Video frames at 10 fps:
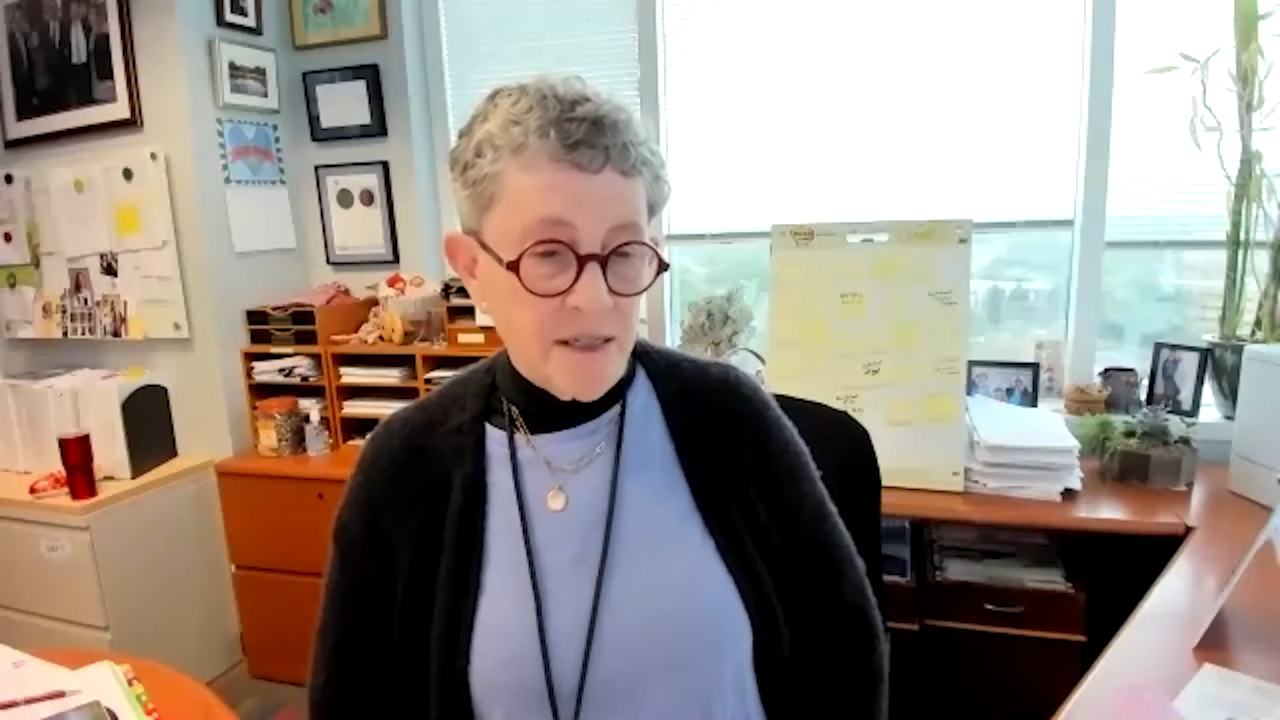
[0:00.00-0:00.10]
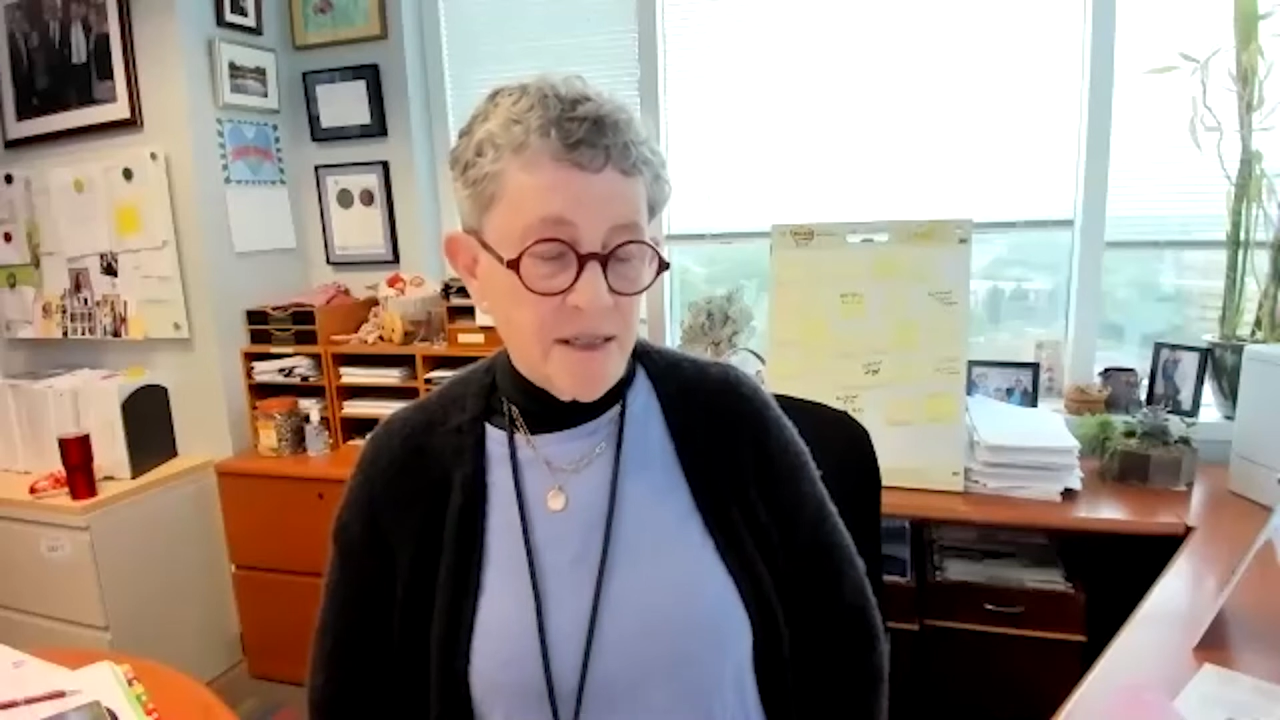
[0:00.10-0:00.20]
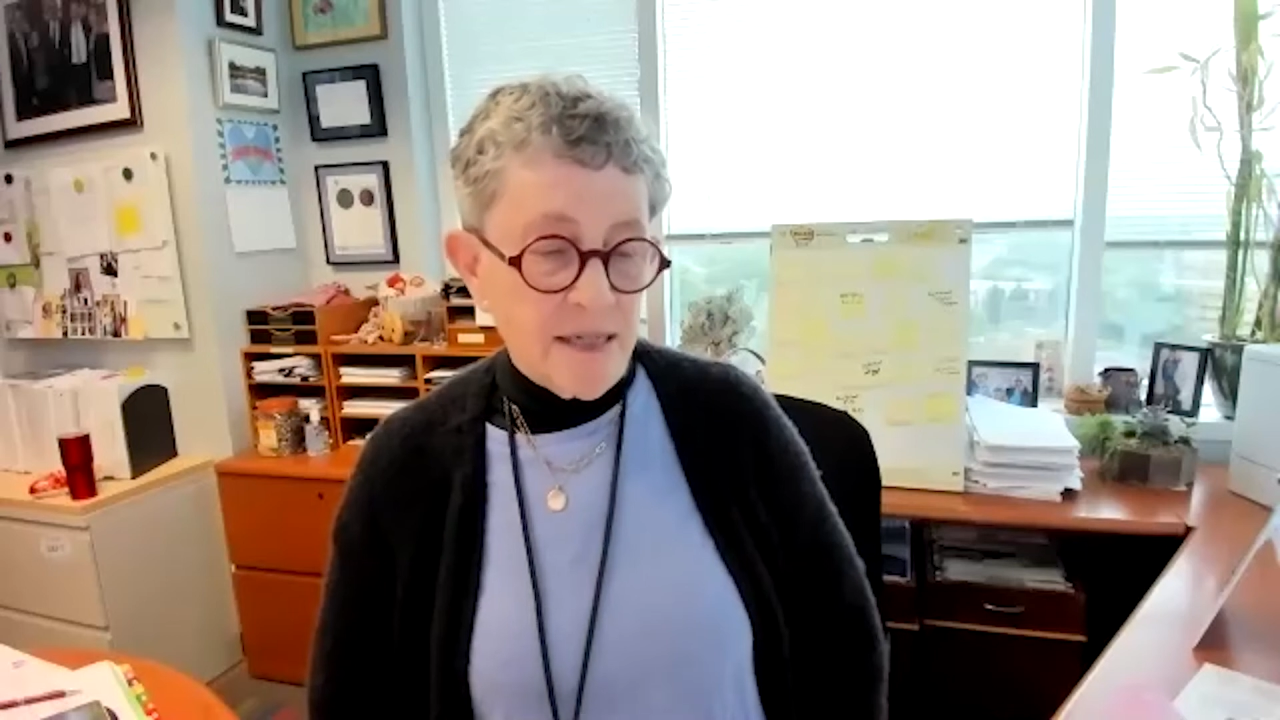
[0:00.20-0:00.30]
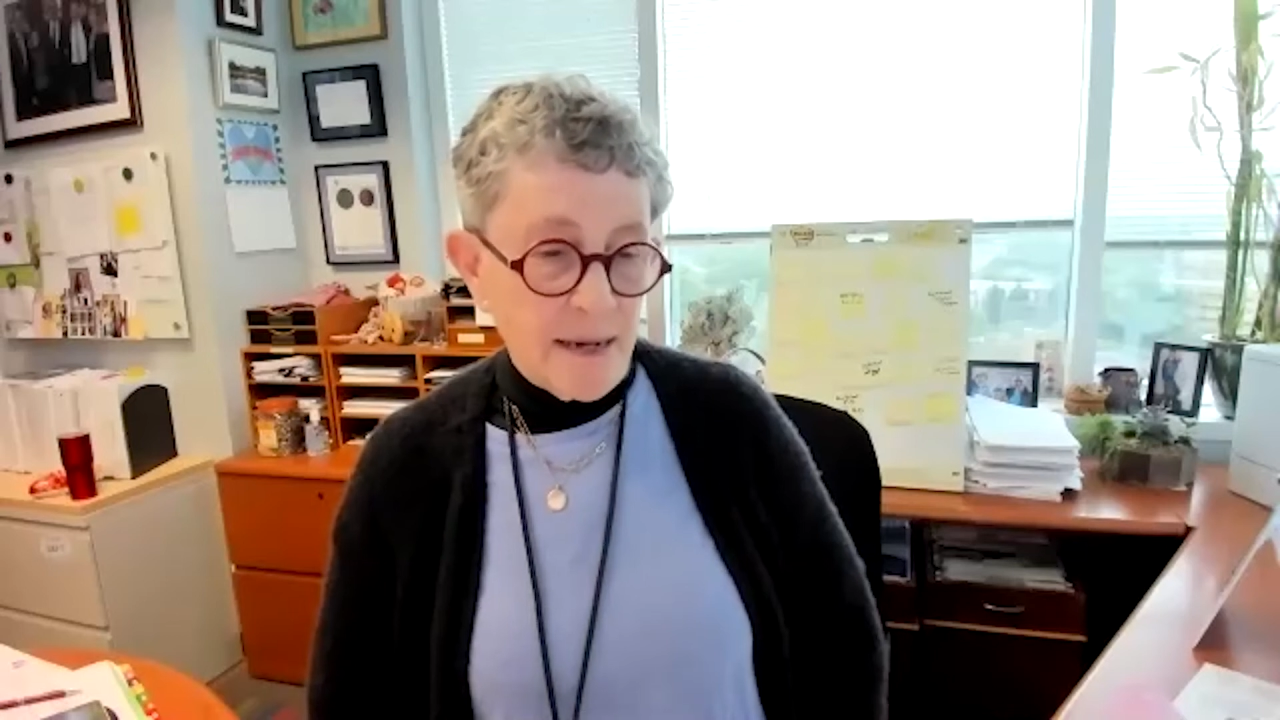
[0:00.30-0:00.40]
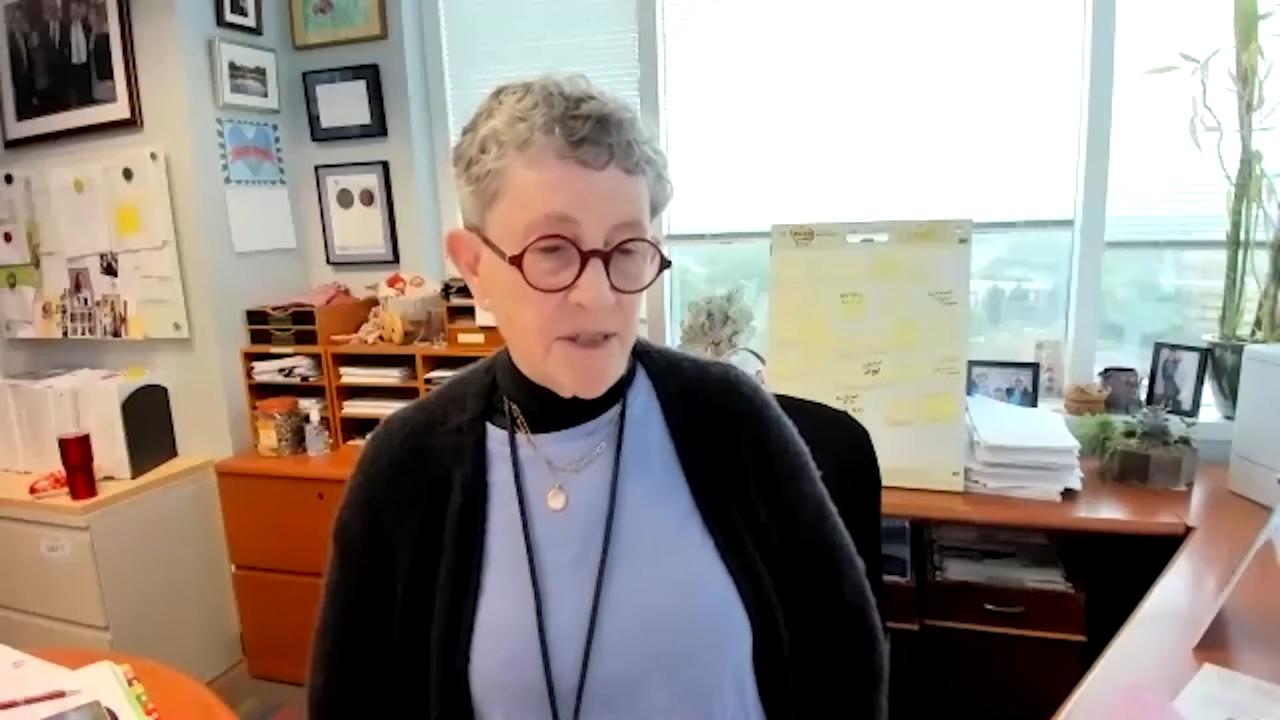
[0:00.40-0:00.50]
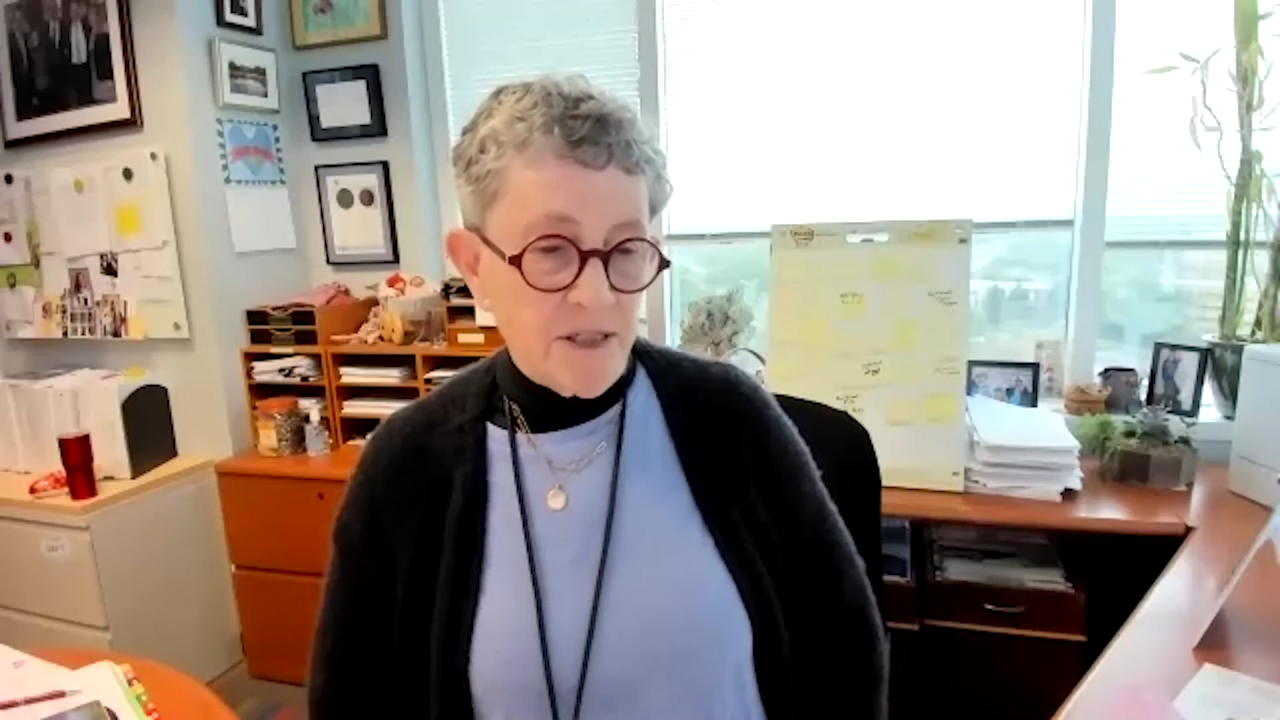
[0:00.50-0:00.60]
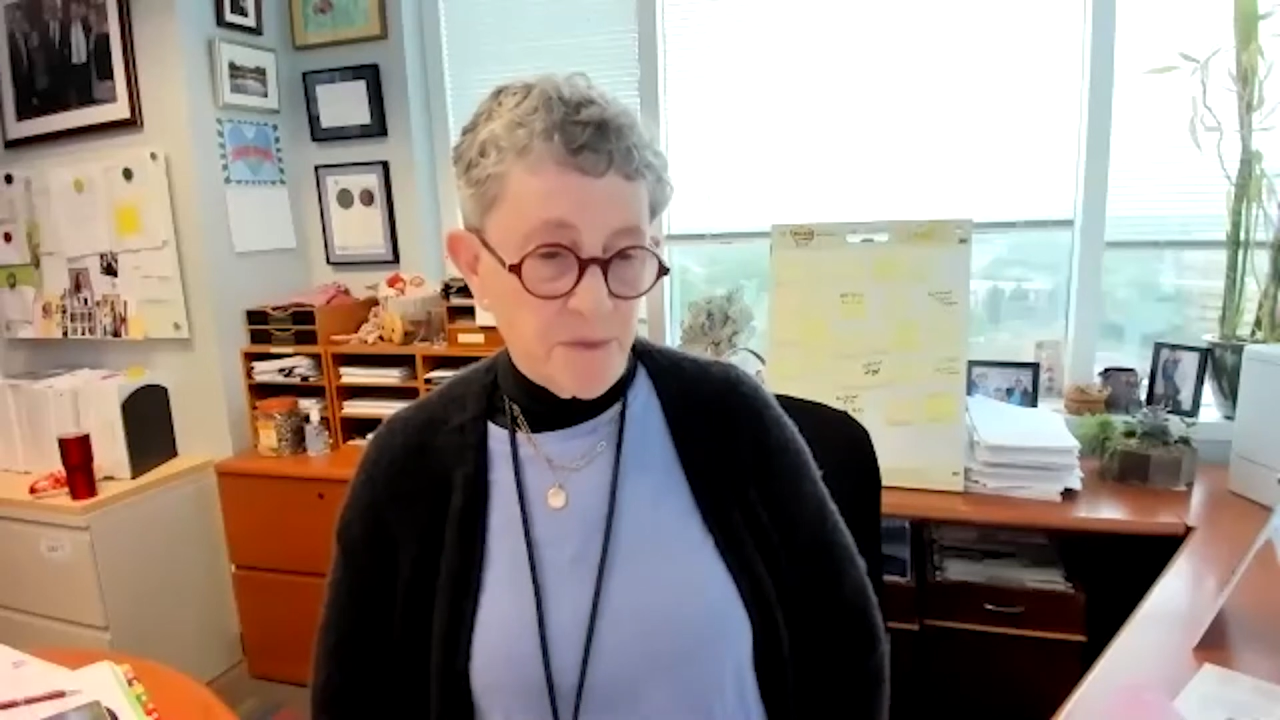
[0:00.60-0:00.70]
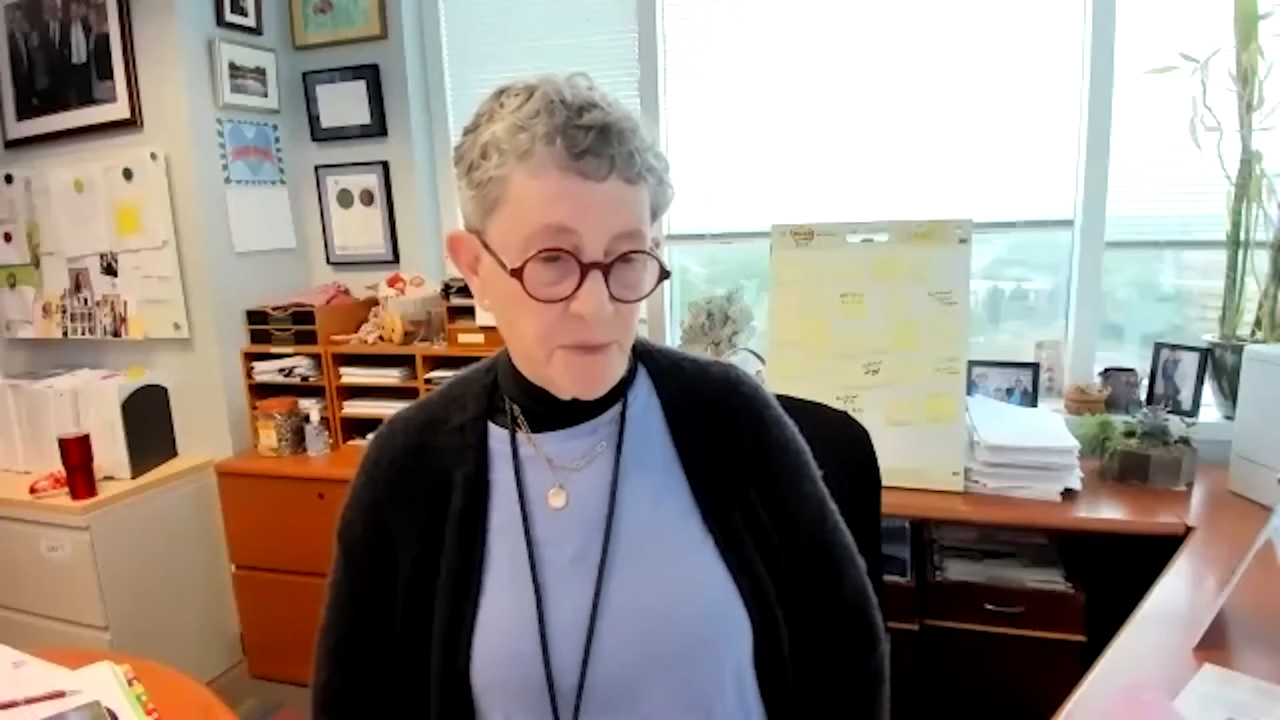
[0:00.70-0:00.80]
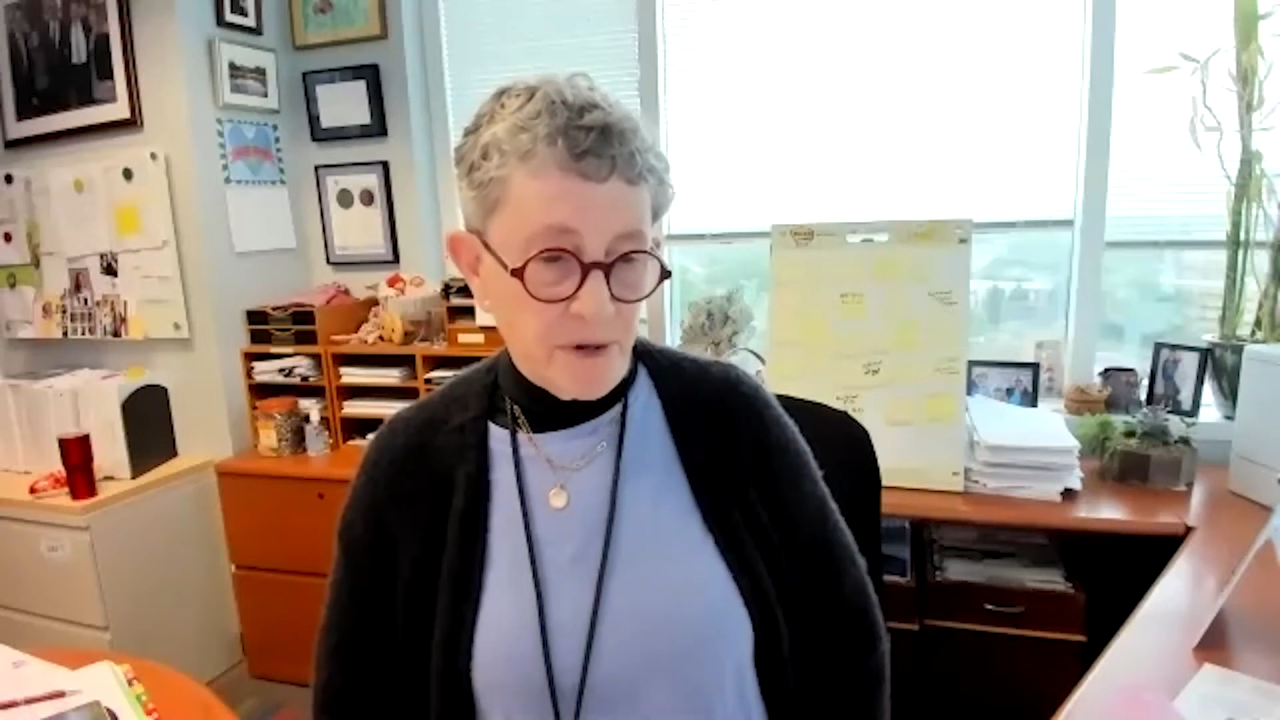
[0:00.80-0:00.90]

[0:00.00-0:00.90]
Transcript: in damaged